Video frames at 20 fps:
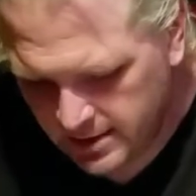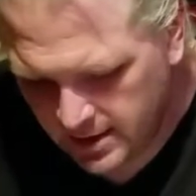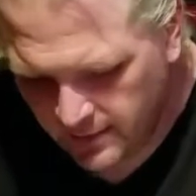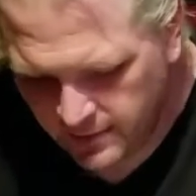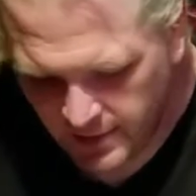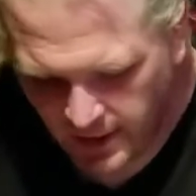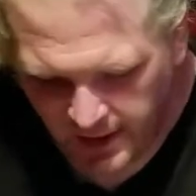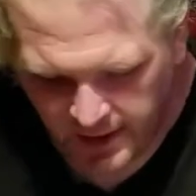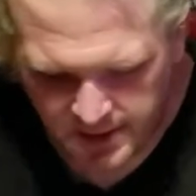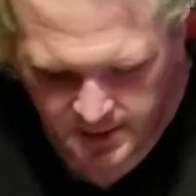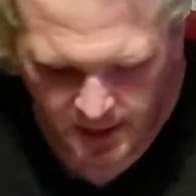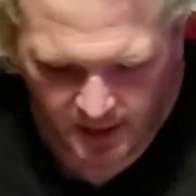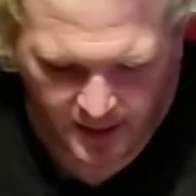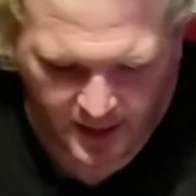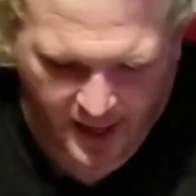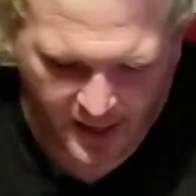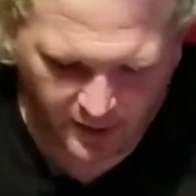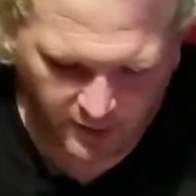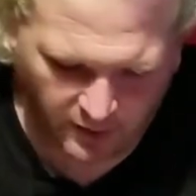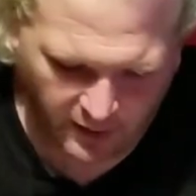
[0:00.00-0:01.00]
like
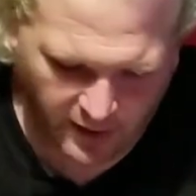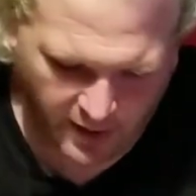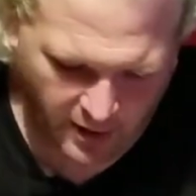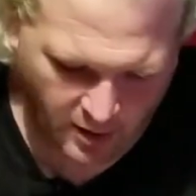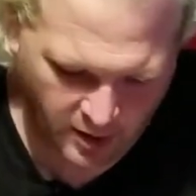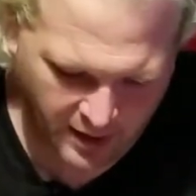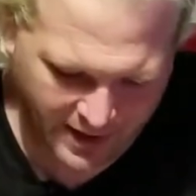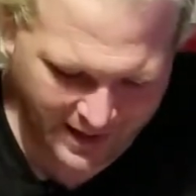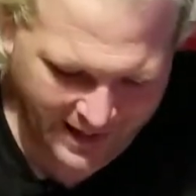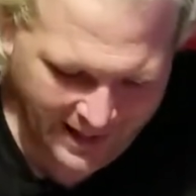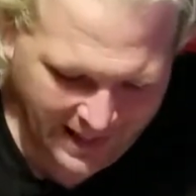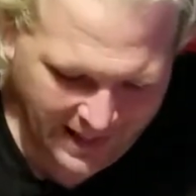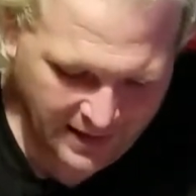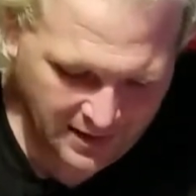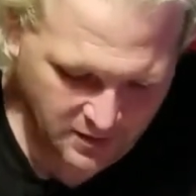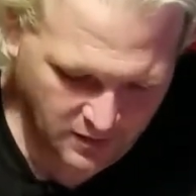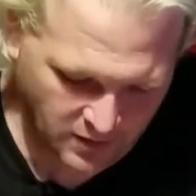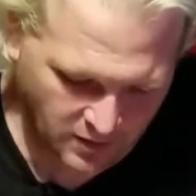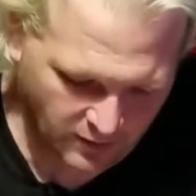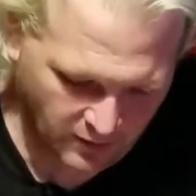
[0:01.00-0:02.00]
cyanoacrylate are going to
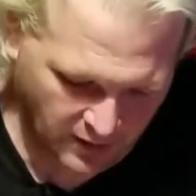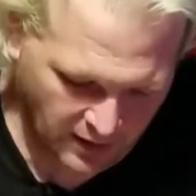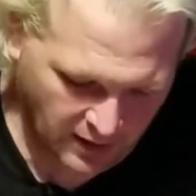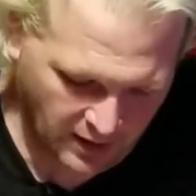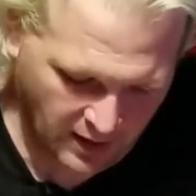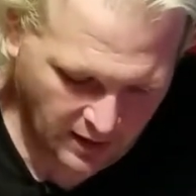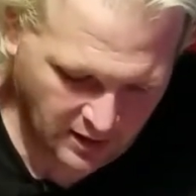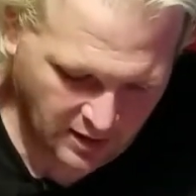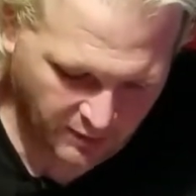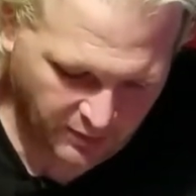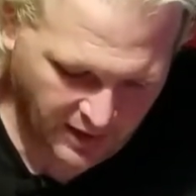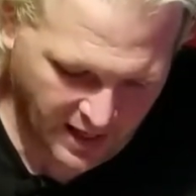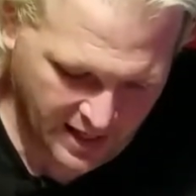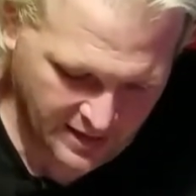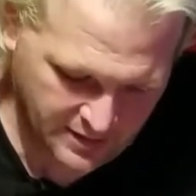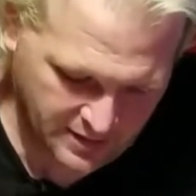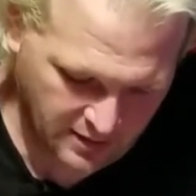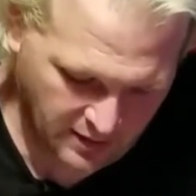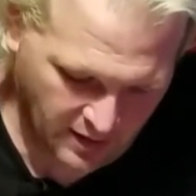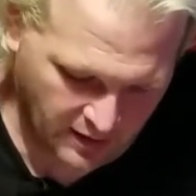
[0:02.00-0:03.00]
eat the plastic
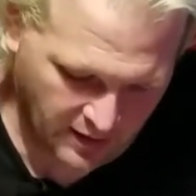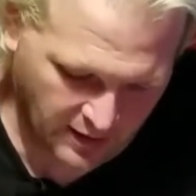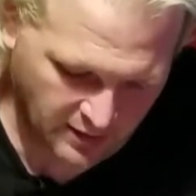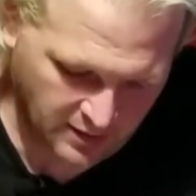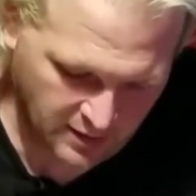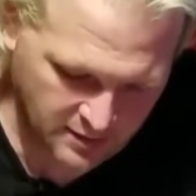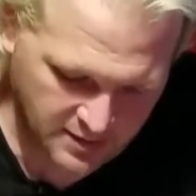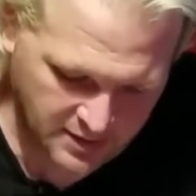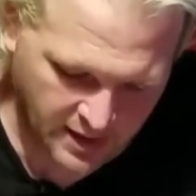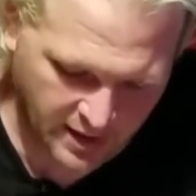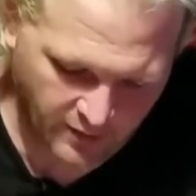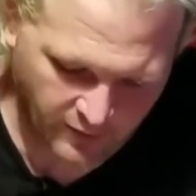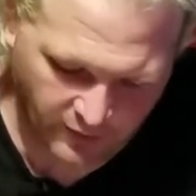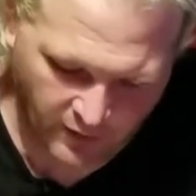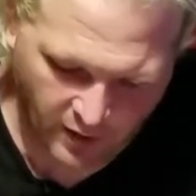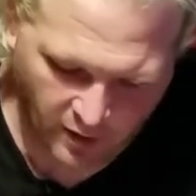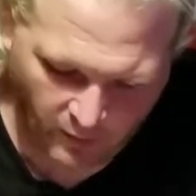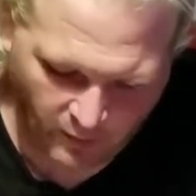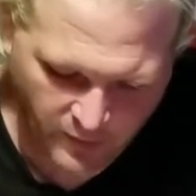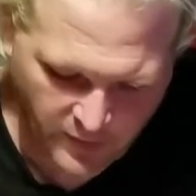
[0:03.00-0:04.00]
and eat the
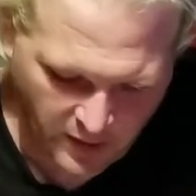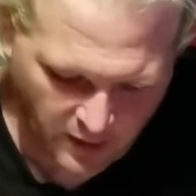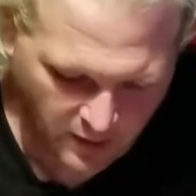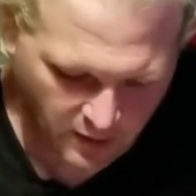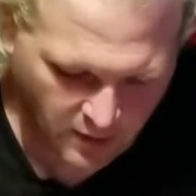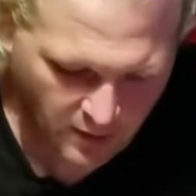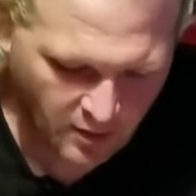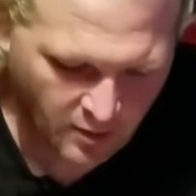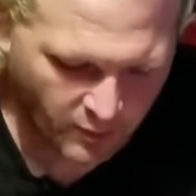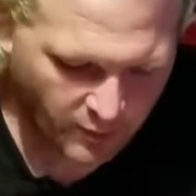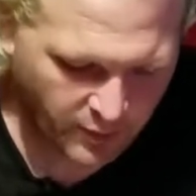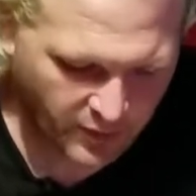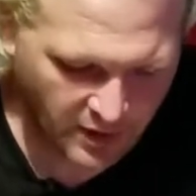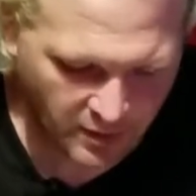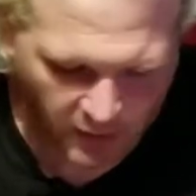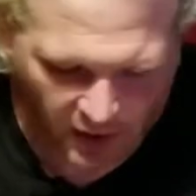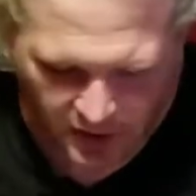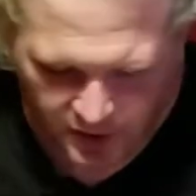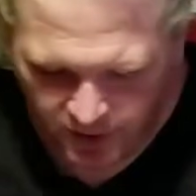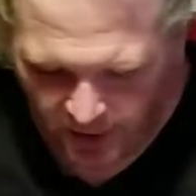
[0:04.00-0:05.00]
styrofoam pretty
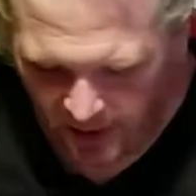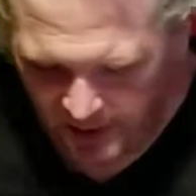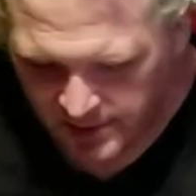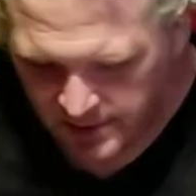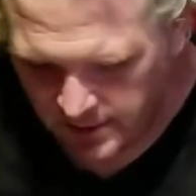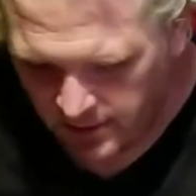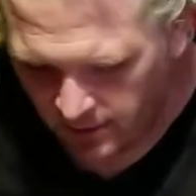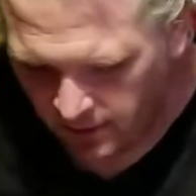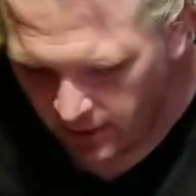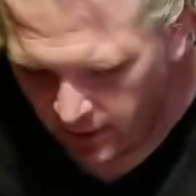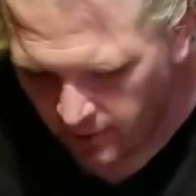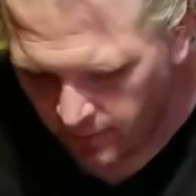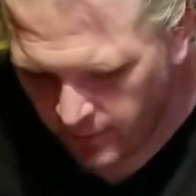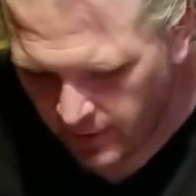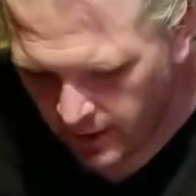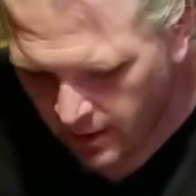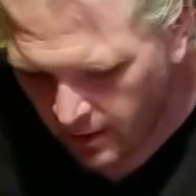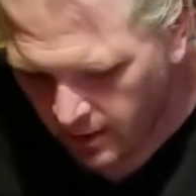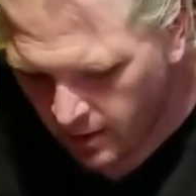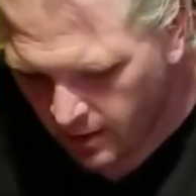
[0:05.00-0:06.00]
much instantly.
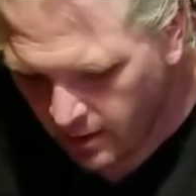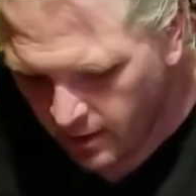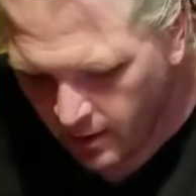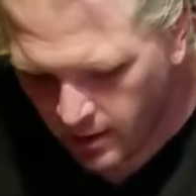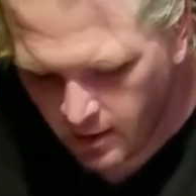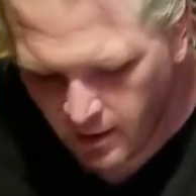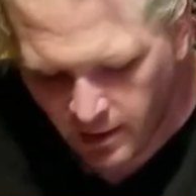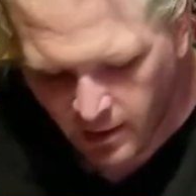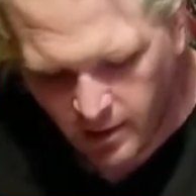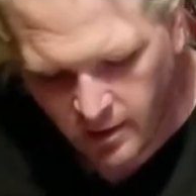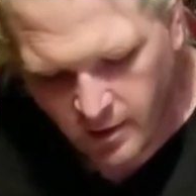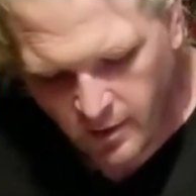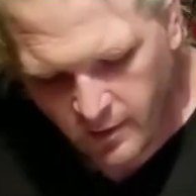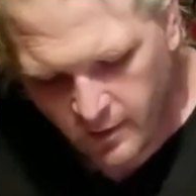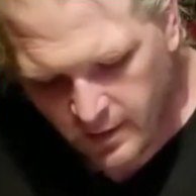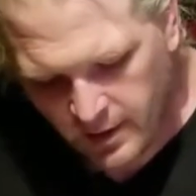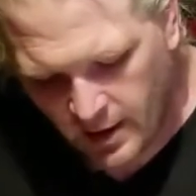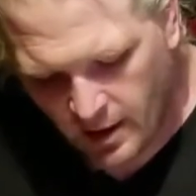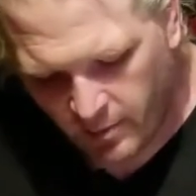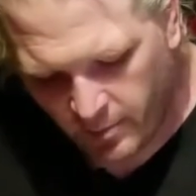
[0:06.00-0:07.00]

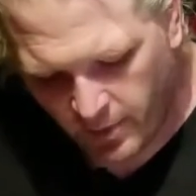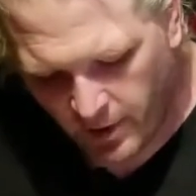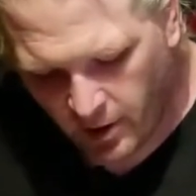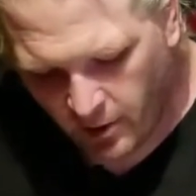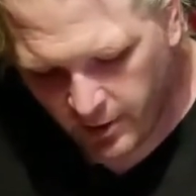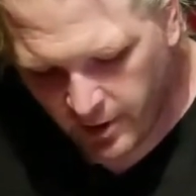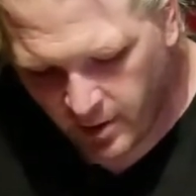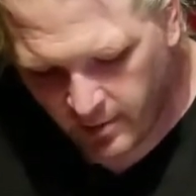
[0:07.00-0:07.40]
Now, Beau, you're my